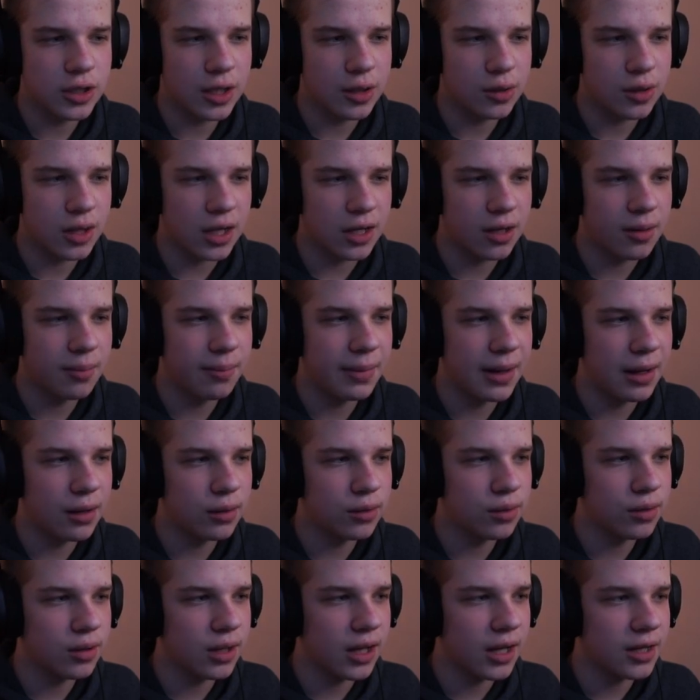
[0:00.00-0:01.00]
It's like a
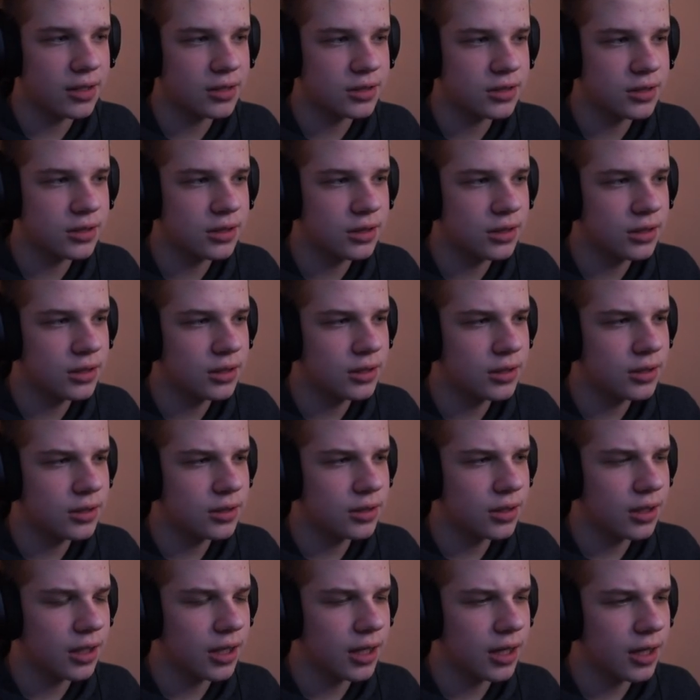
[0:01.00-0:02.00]
bounce light.
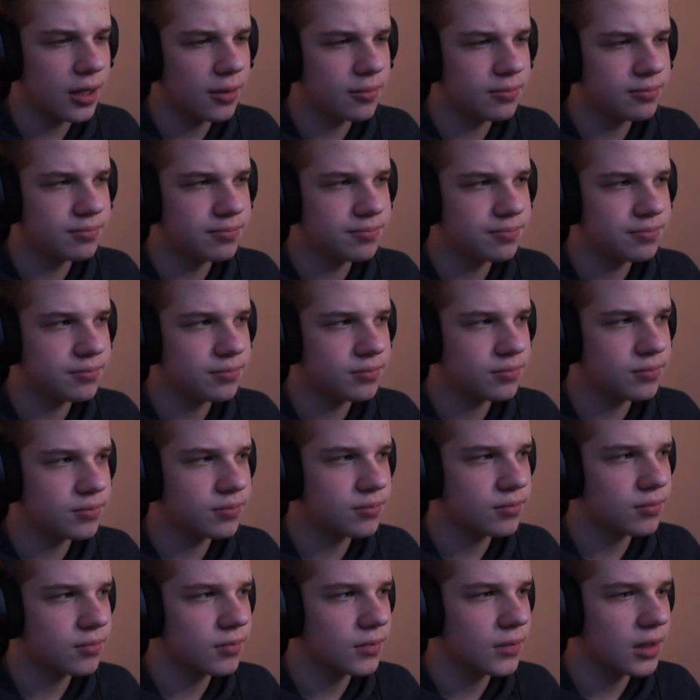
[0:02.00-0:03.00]
Um,
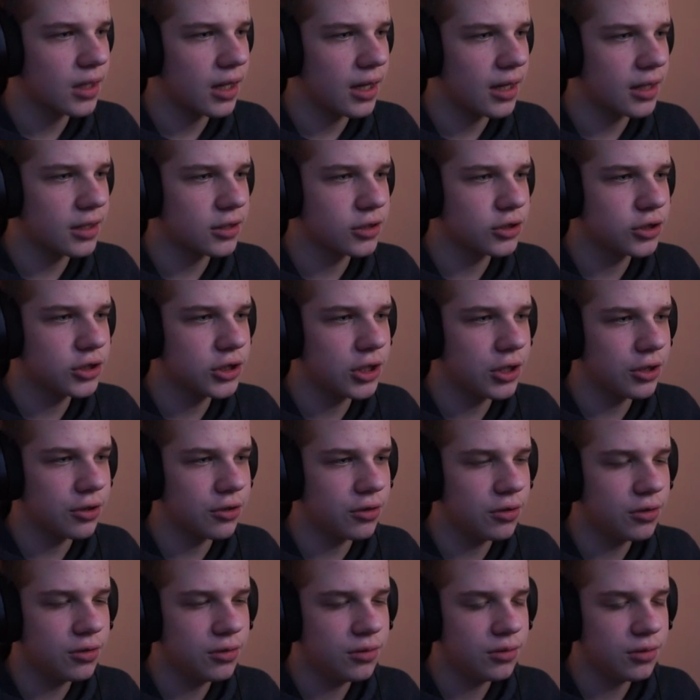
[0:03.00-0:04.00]
I can show
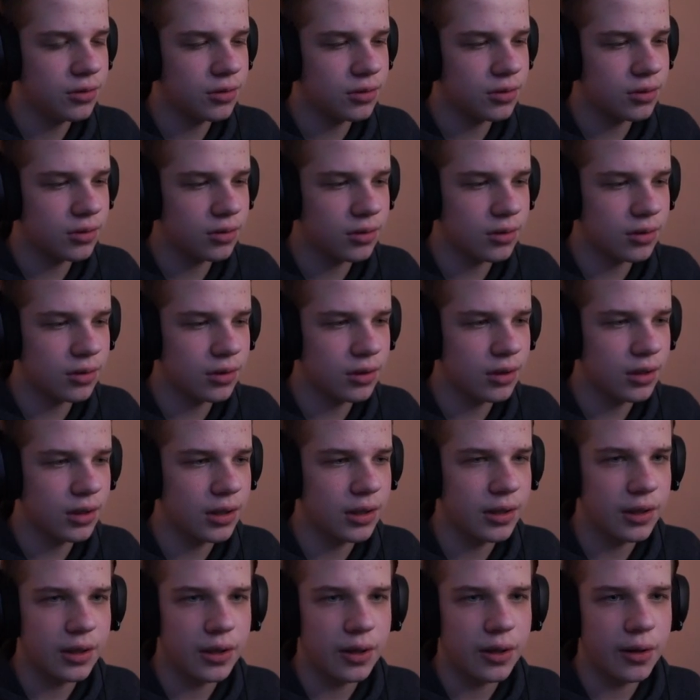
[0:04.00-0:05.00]
you.
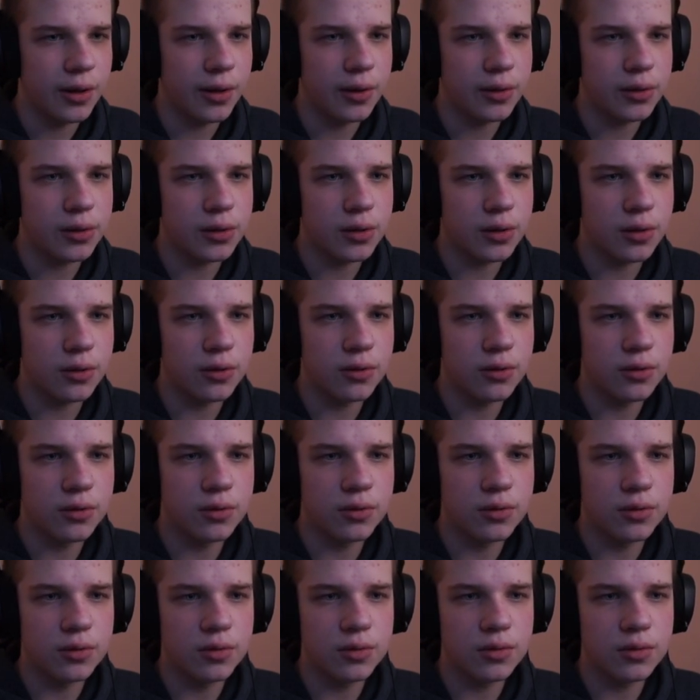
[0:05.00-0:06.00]
So